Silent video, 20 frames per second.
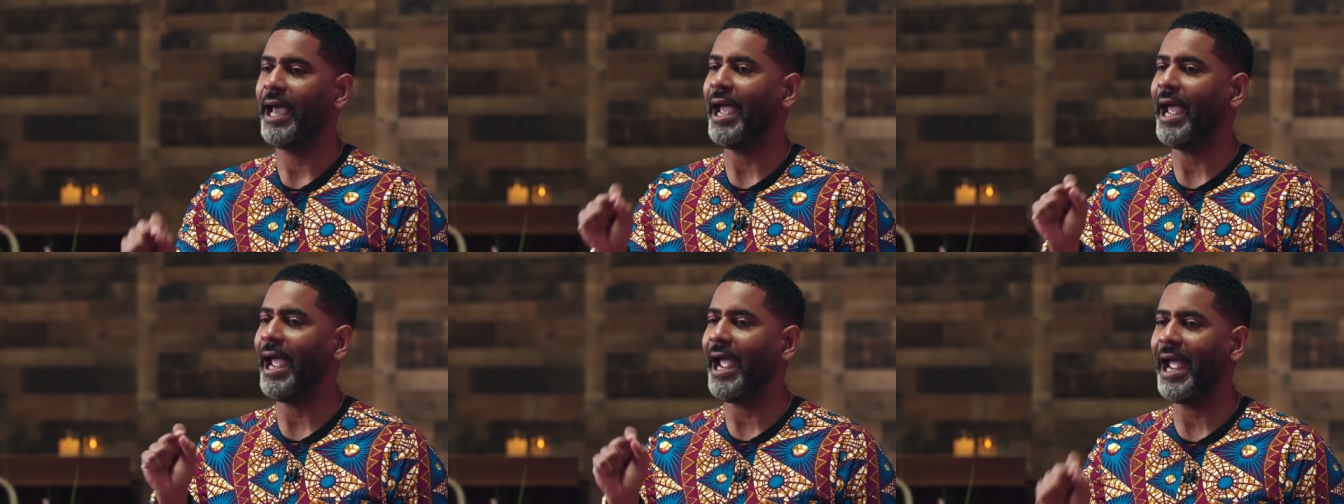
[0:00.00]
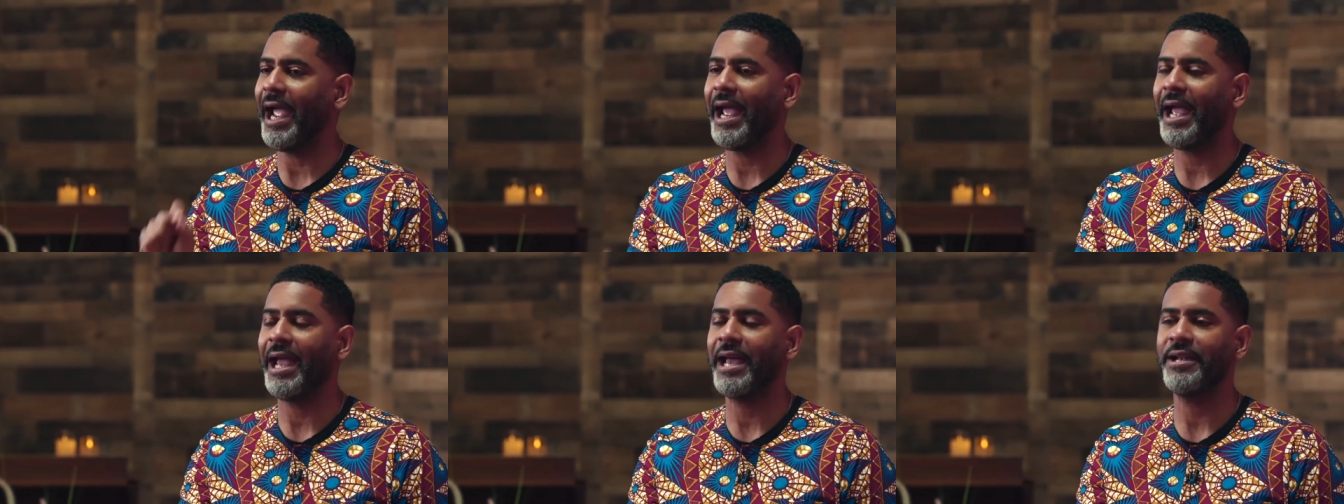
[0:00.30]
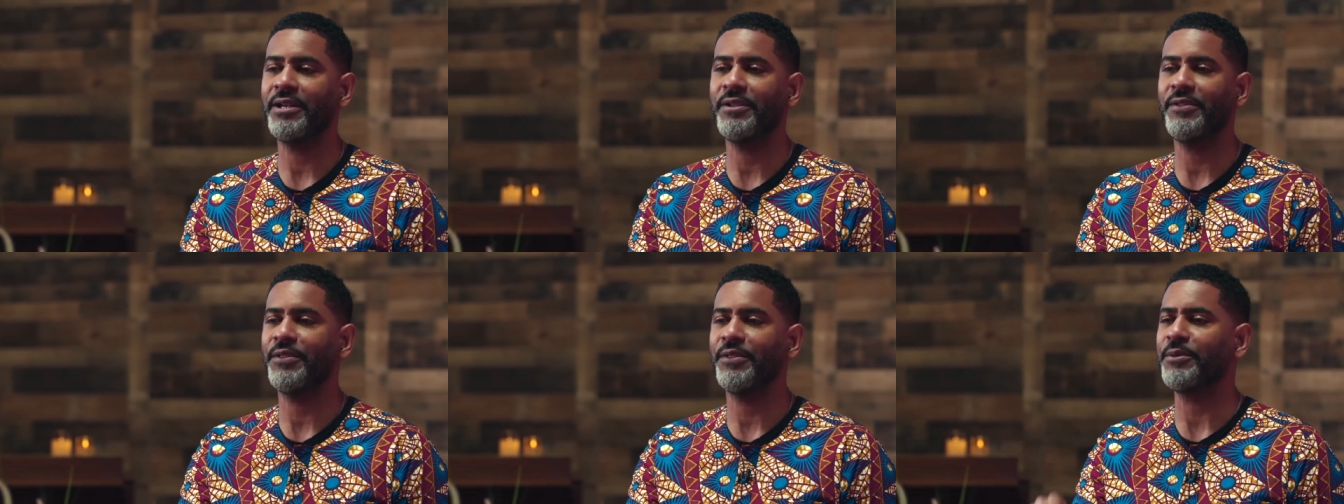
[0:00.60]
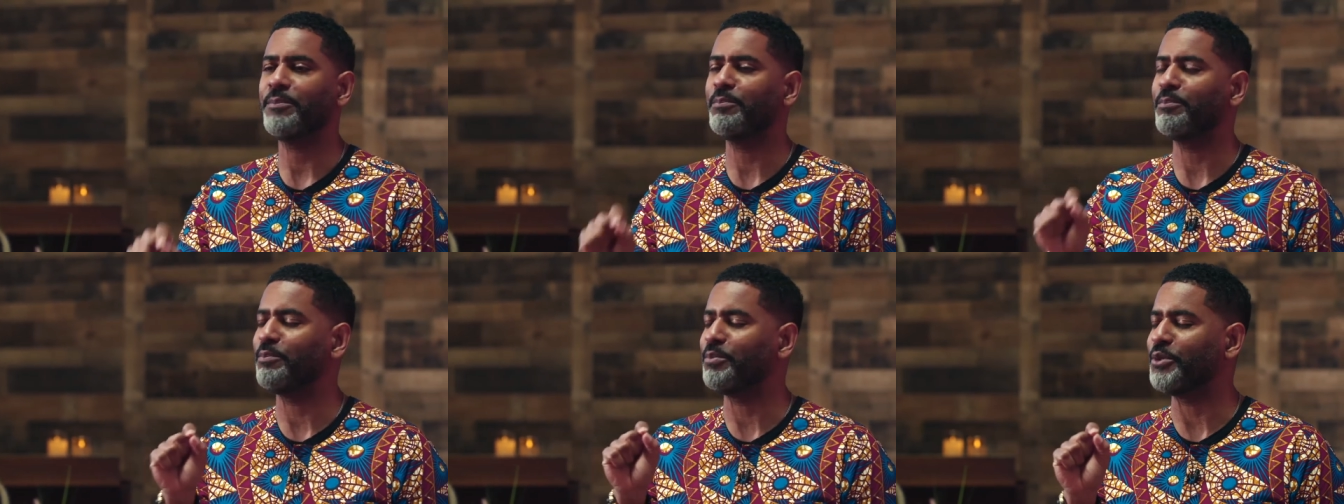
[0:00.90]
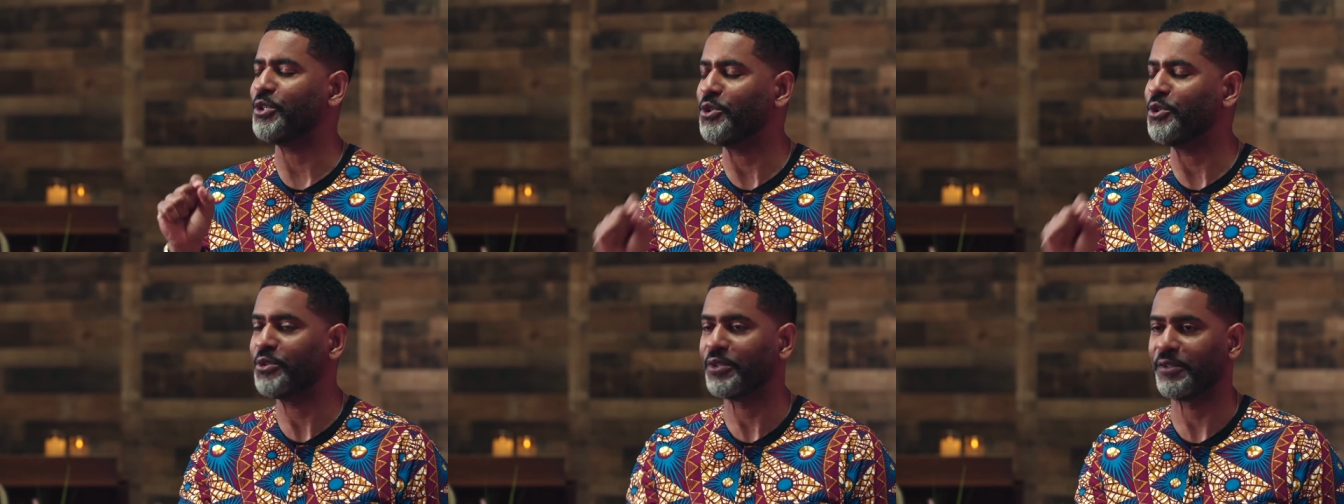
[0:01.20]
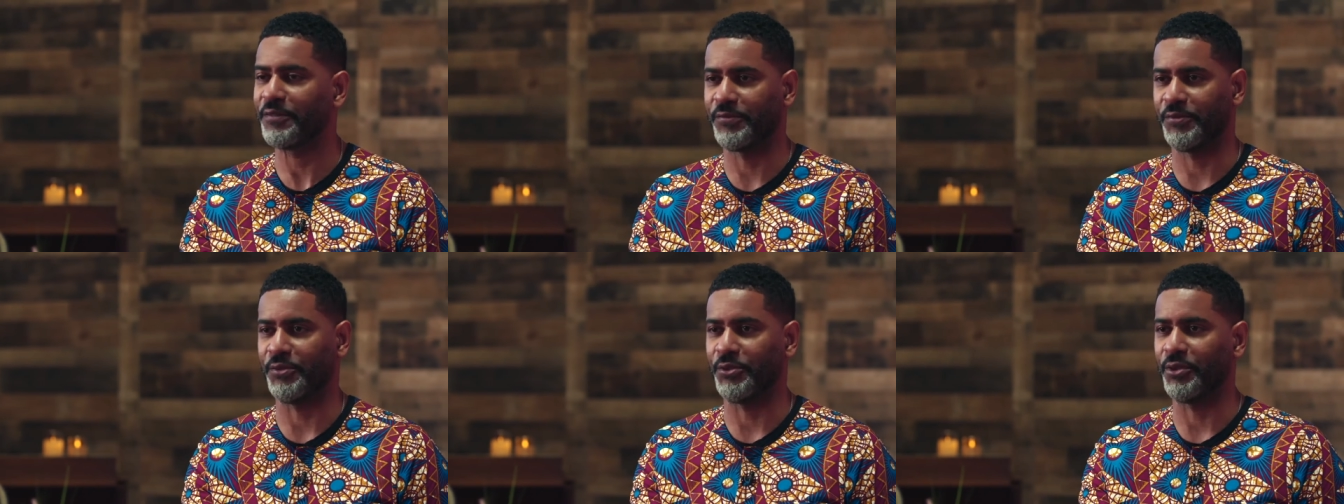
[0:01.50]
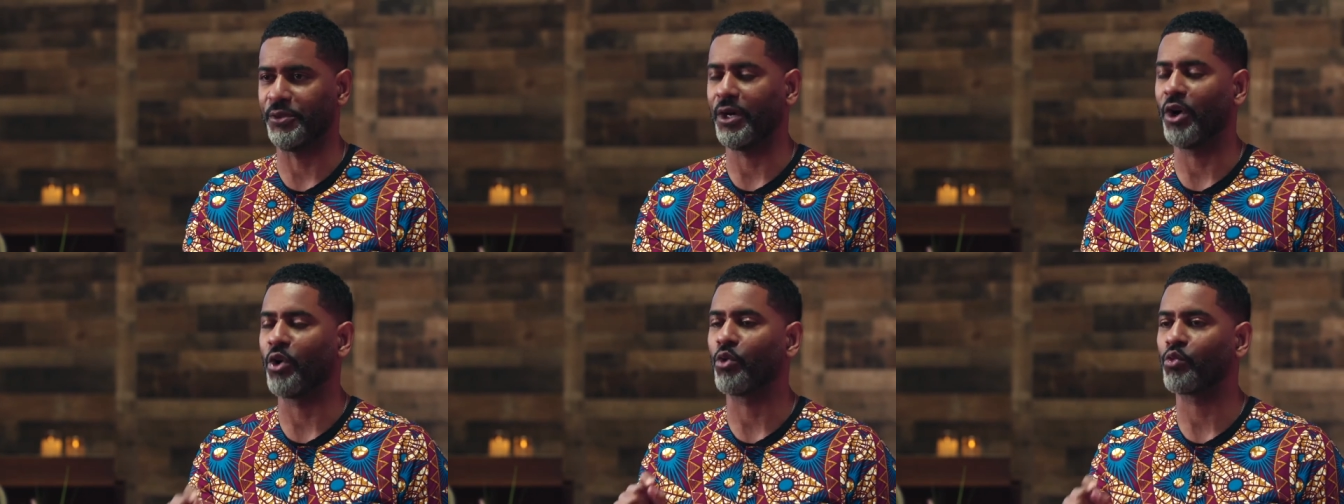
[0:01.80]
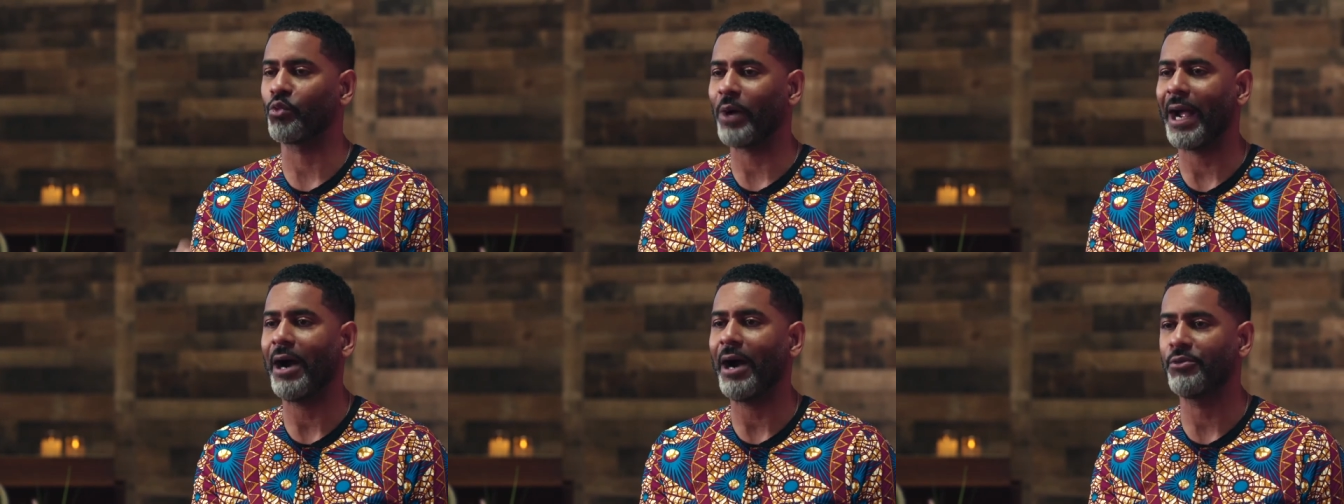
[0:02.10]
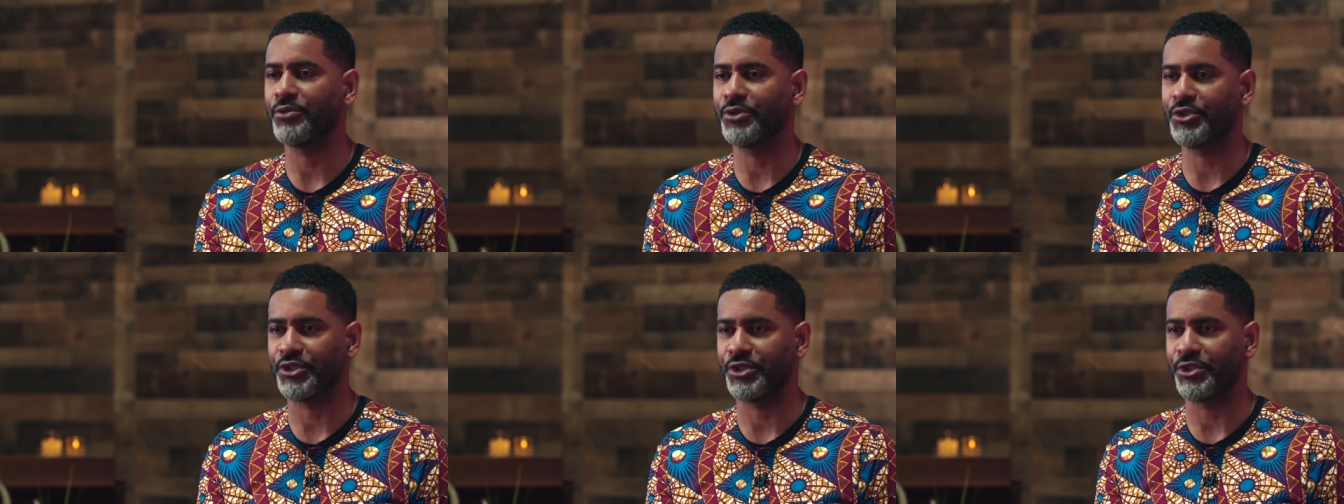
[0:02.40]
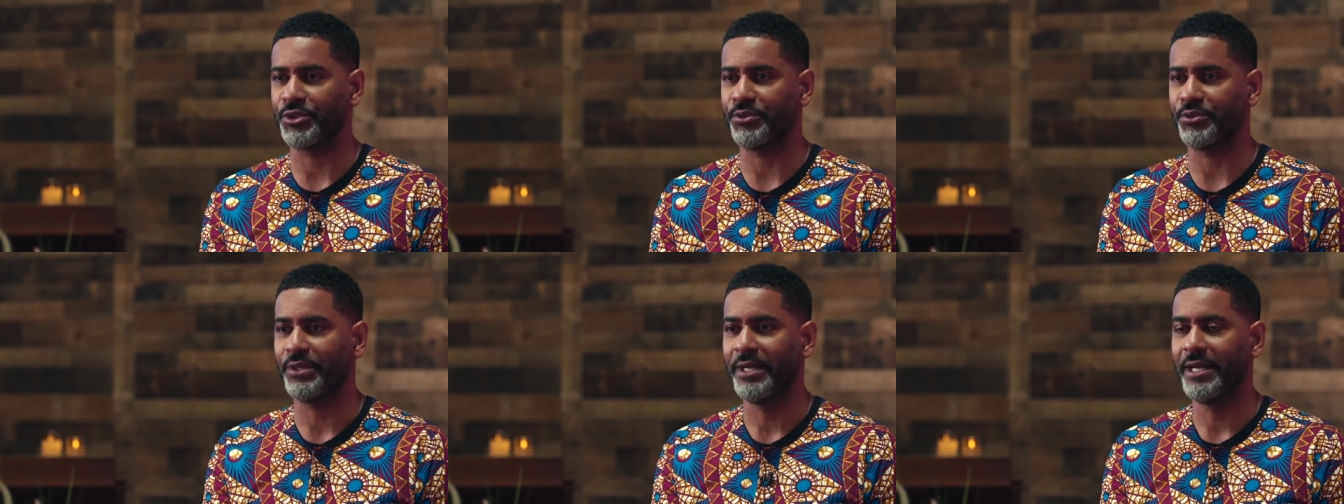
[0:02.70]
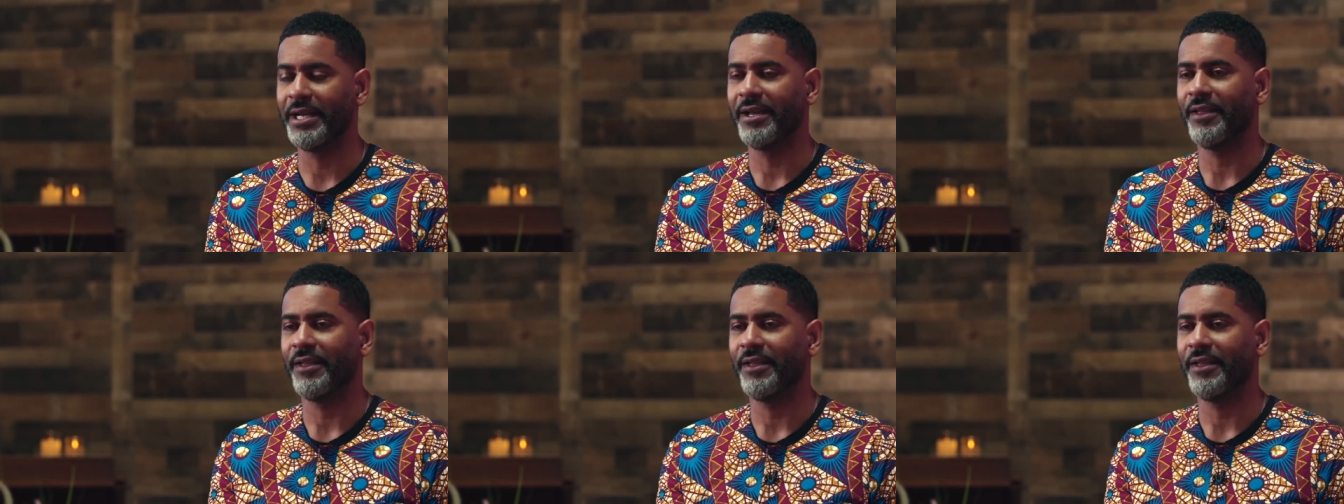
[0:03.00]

and the beautiful around you,